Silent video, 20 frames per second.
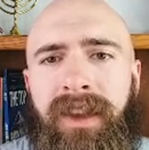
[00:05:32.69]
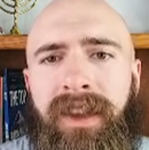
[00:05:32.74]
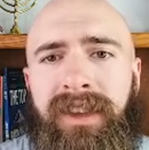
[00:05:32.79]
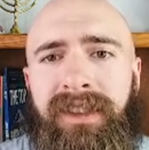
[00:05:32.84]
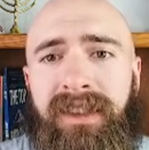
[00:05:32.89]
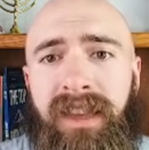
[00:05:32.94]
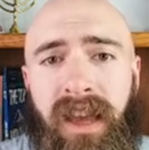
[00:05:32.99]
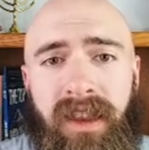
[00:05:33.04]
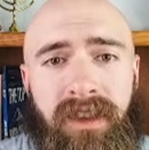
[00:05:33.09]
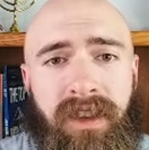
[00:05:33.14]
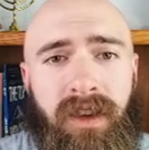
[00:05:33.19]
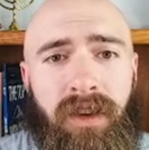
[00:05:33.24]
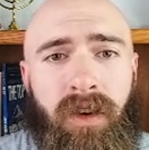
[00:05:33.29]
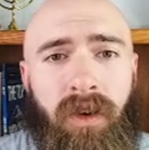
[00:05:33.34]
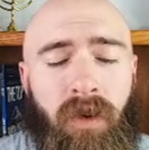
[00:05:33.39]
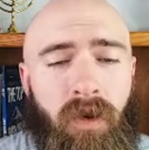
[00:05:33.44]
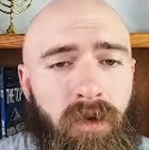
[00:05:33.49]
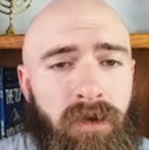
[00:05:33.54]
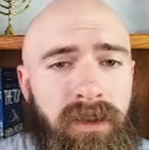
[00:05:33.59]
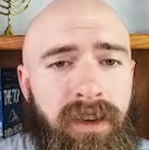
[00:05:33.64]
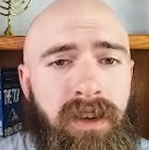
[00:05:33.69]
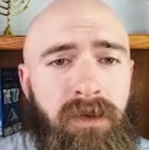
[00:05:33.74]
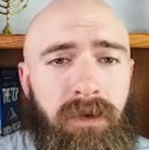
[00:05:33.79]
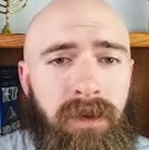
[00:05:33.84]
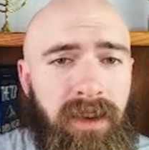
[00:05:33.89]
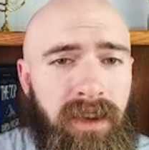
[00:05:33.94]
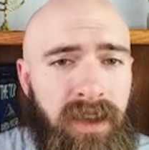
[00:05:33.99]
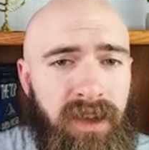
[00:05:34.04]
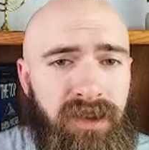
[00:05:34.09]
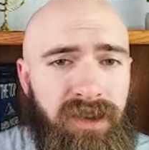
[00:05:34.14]
is that the only
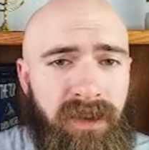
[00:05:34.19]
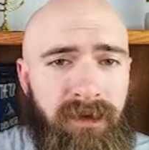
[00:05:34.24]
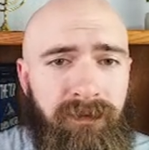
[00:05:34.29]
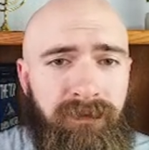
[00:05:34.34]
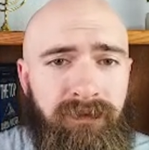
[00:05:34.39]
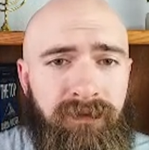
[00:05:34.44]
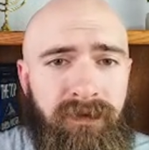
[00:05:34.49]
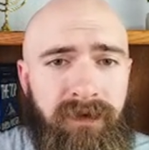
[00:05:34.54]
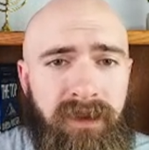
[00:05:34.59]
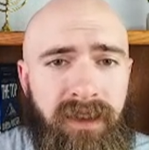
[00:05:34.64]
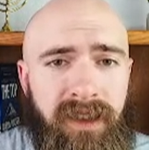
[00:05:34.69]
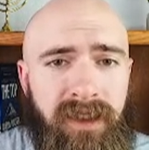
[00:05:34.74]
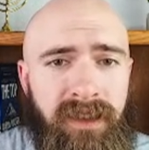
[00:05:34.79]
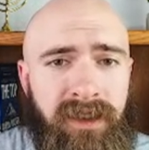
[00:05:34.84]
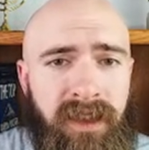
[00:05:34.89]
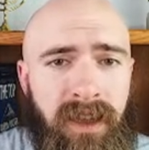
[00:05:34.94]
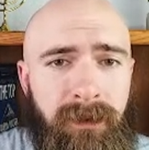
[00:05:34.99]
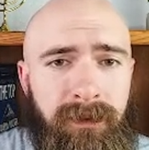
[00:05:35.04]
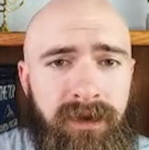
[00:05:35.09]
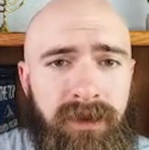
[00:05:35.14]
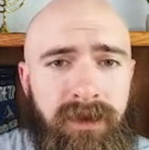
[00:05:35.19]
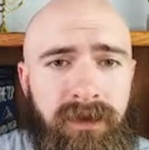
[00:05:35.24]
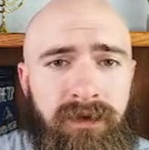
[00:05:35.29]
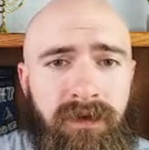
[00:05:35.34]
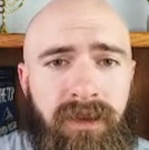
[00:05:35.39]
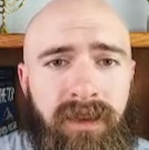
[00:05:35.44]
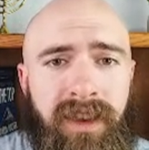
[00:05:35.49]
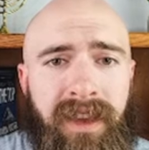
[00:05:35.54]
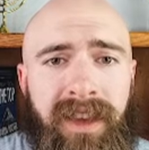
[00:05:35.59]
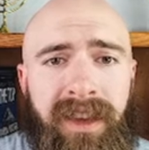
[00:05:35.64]
religion that seems to
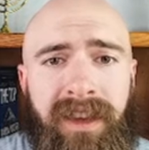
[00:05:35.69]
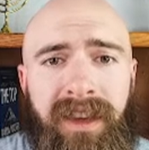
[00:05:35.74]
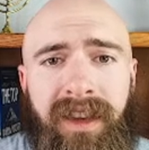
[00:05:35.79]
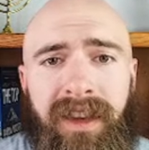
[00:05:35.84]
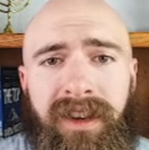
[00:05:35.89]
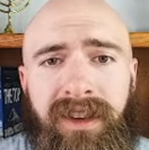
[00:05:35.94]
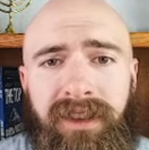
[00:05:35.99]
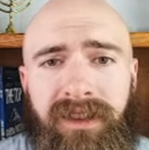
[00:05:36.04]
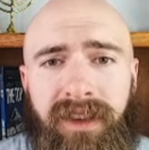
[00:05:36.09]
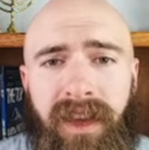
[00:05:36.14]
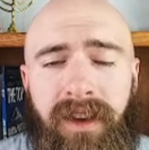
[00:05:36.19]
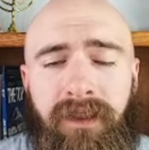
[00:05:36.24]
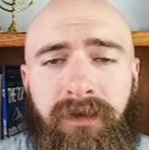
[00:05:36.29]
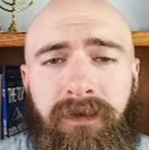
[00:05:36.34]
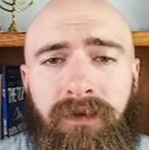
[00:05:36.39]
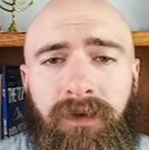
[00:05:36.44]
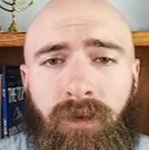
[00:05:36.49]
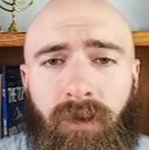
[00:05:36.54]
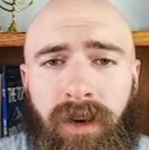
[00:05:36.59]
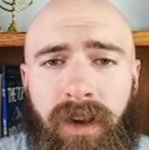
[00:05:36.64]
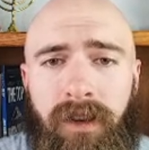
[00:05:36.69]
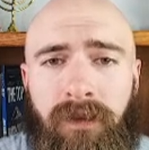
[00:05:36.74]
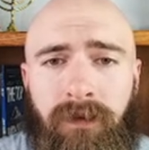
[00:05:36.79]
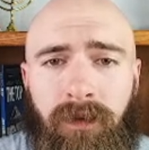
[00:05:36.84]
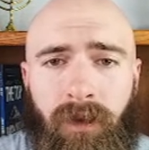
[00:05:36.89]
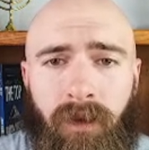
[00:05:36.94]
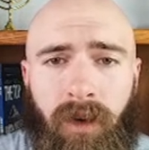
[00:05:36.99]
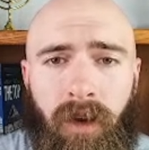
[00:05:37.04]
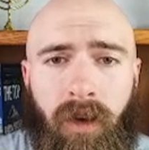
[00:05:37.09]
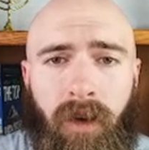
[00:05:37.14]
think it is a free
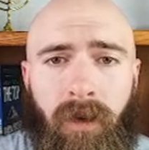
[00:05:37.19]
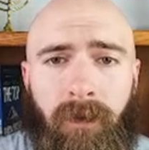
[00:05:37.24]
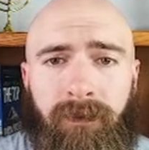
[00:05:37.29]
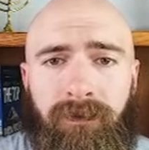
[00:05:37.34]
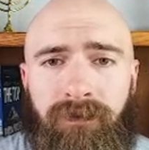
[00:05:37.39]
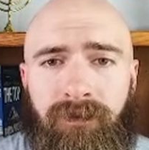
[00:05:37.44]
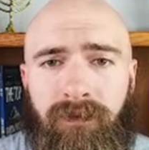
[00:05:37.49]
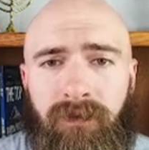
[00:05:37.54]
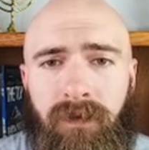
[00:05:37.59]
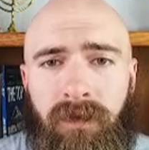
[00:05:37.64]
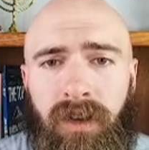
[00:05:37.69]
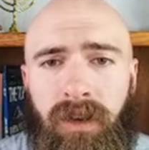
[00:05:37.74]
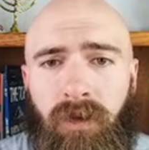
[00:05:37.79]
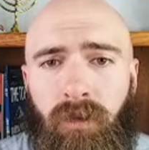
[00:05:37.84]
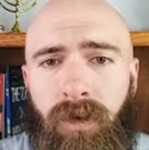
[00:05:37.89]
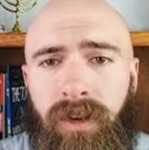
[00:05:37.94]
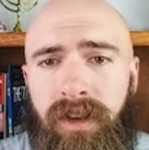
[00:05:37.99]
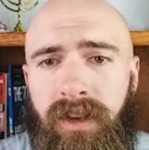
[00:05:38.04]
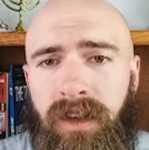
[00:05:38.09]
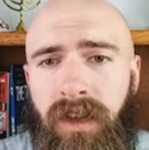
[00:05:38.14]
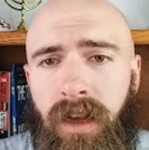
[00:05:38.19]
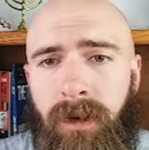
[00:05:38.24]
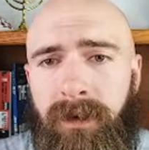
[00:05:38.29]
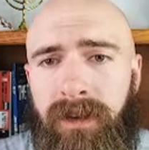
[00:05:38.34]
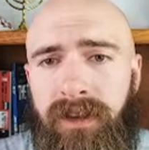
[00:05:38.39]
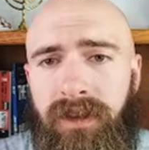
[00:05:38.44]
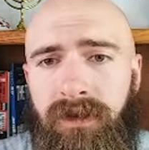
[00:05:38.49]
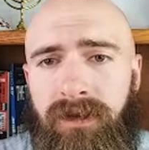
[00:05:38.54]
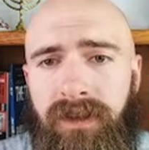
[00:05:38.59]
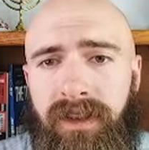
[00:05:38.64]
for all when
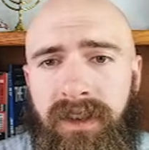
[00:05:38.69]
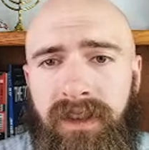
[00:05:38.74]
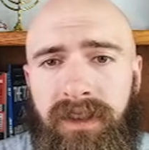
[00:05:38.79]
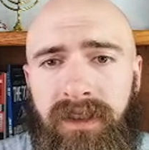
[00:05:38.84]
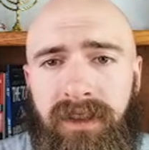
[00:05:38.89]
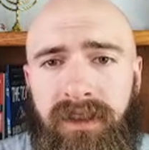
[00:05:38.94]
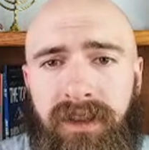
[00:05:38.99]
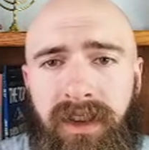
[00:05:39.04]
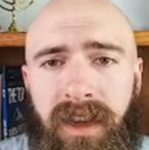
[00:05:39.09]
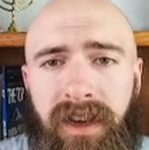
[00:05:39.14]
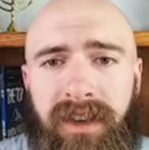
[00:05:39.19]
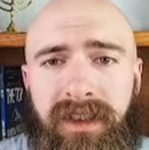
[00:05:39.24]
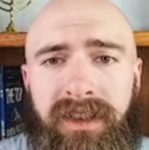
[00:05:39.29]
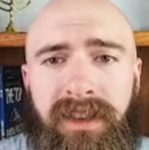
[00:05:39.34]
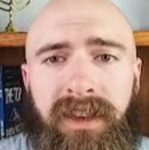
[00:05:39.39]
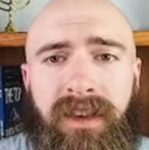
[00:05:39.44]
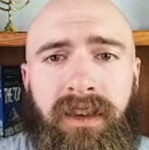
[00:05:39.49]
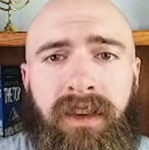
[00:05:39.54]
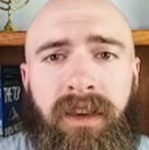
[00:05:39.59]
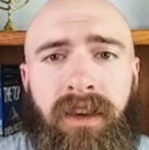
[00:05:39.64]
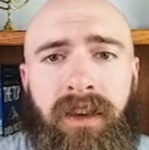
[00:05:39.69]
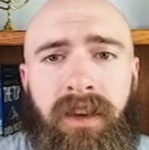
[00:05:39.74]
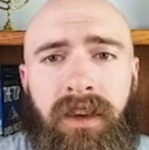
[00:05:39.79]
coming to dissecting